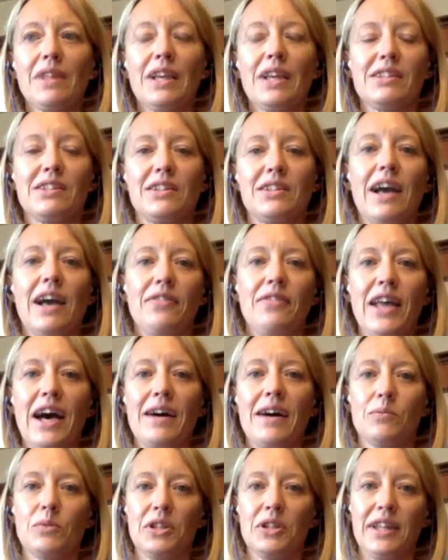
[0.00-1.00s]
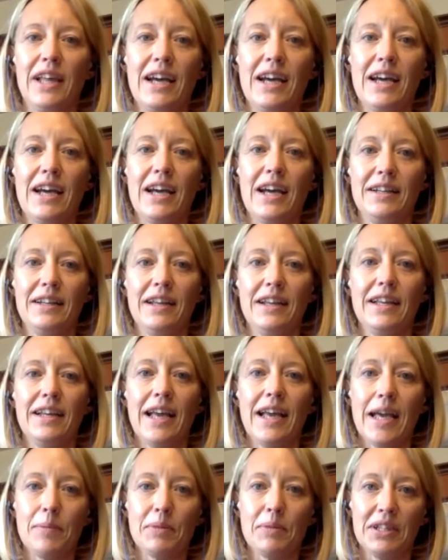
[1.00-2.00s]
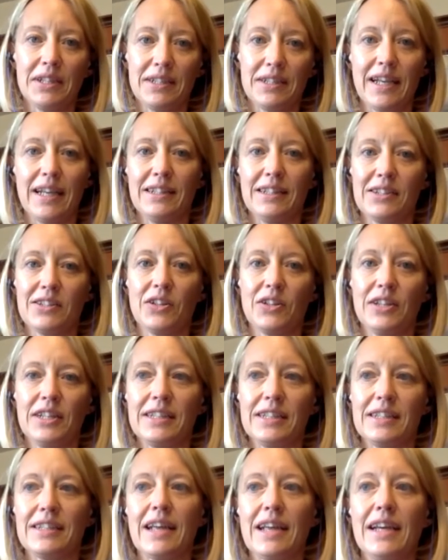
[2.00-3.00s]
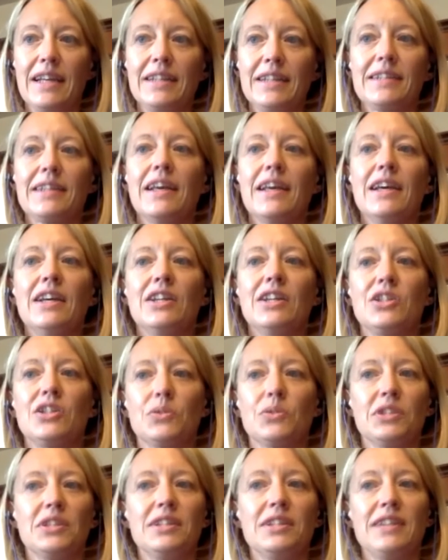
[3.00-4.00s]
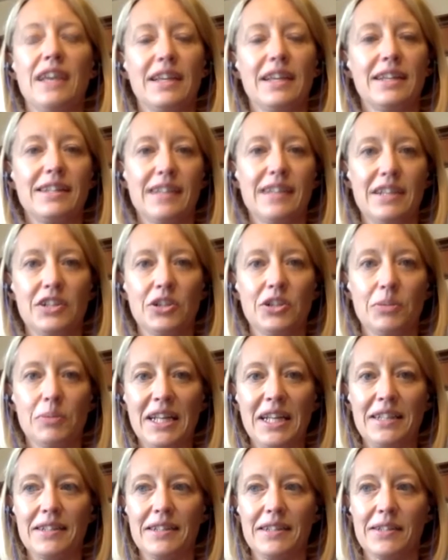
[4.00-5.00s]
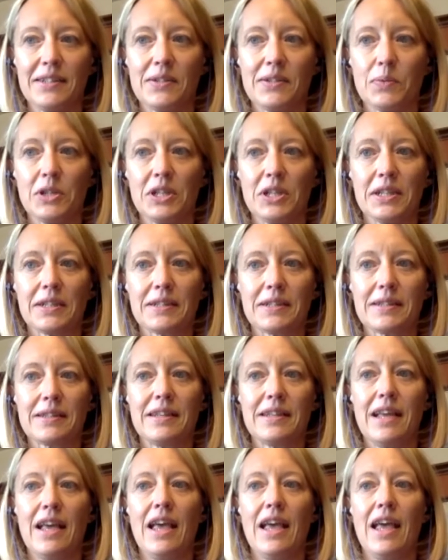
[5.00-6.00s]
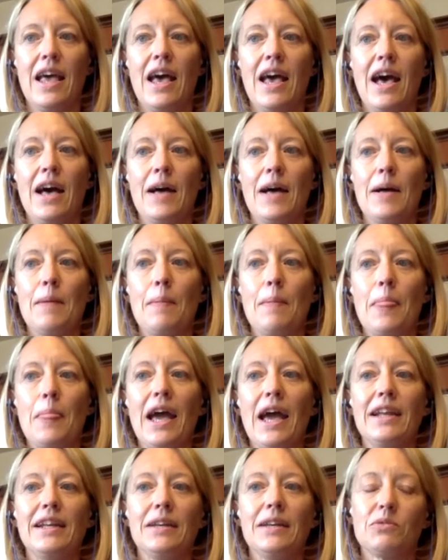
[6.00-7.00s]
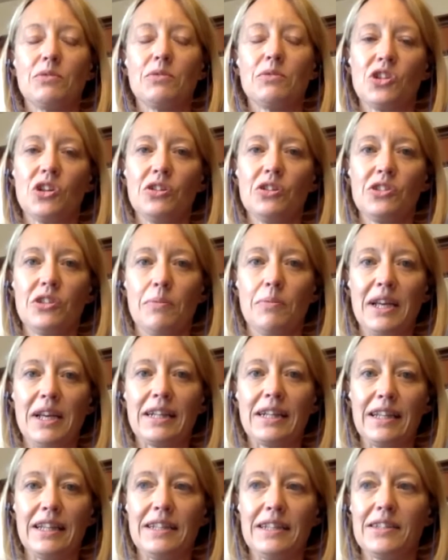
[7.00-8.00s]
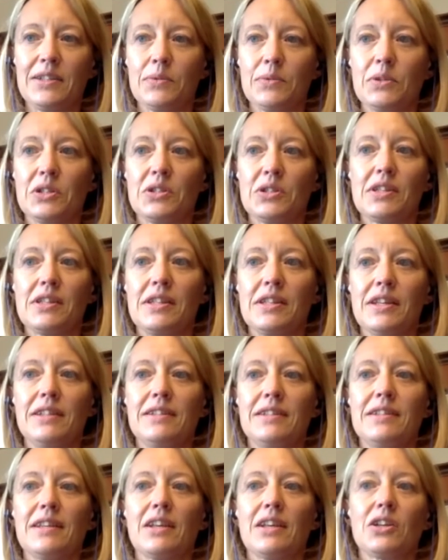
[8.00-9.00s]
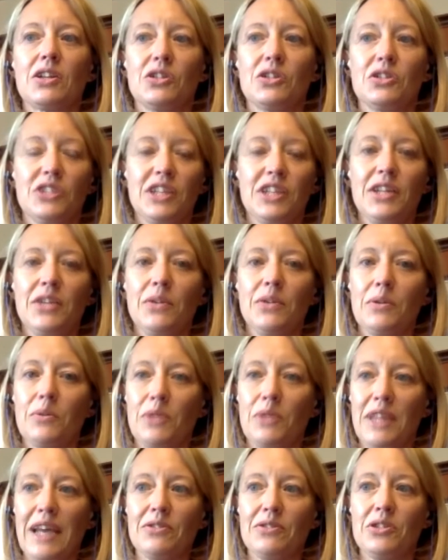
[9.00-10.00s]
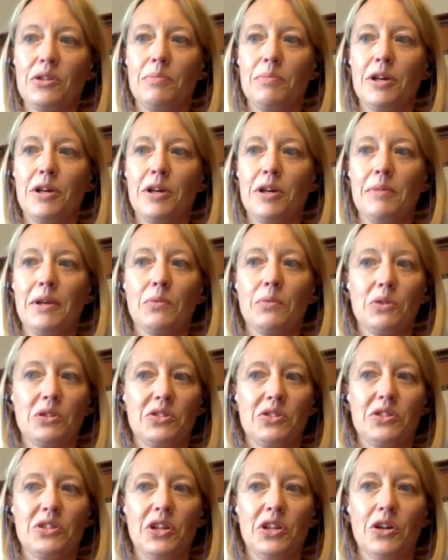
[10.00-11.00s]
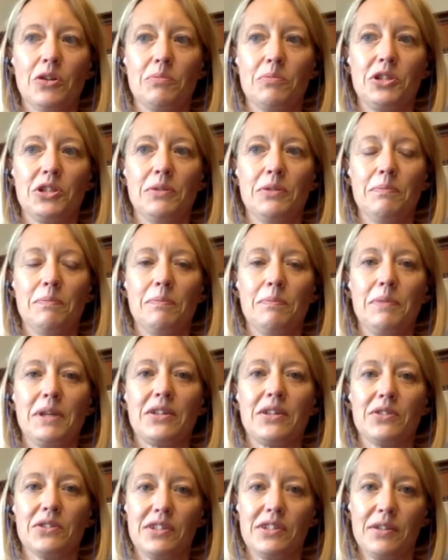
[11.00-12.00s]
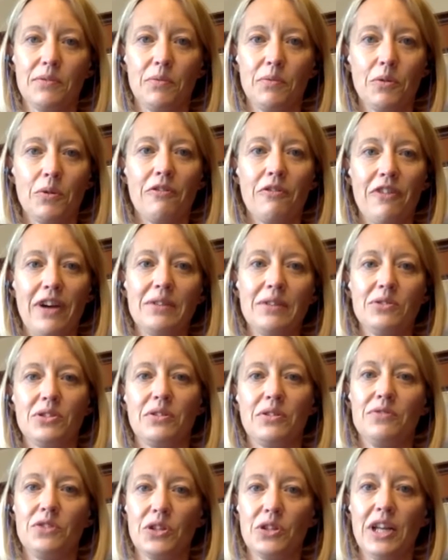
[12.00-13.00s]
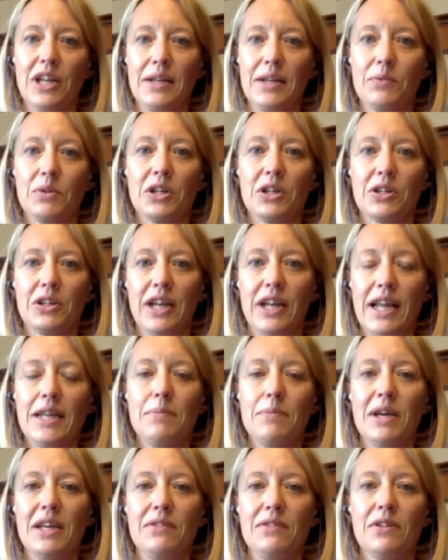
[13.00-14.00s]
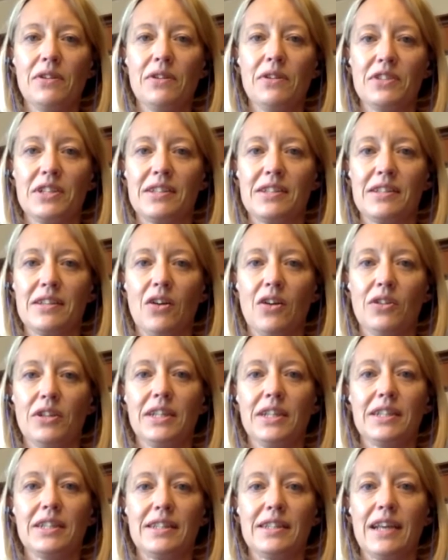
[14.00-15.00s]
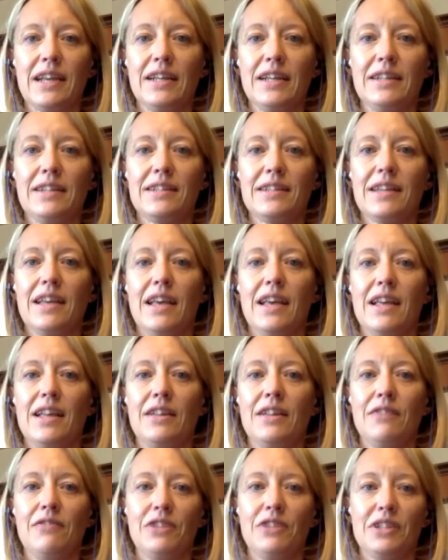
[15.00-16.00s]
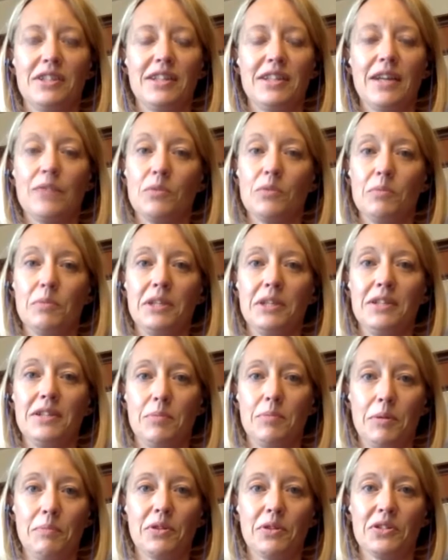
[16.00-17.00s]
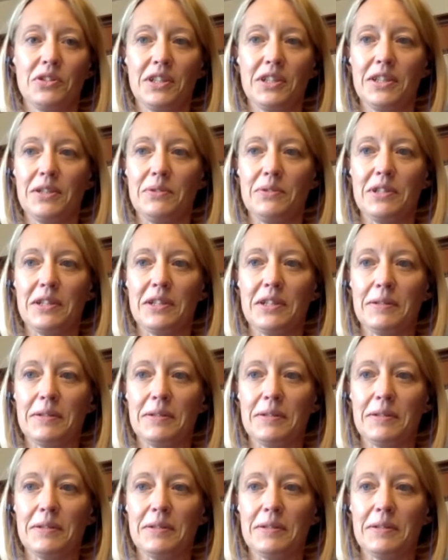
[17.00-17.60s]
Then that would then enable the tenants on the estate to undertake essential maintenance works. And it was also made clear to us that continuing without a permit wasn't an option, because if we were found to have done any work on any main rivers on the estate, the first step would be to be prosecuted.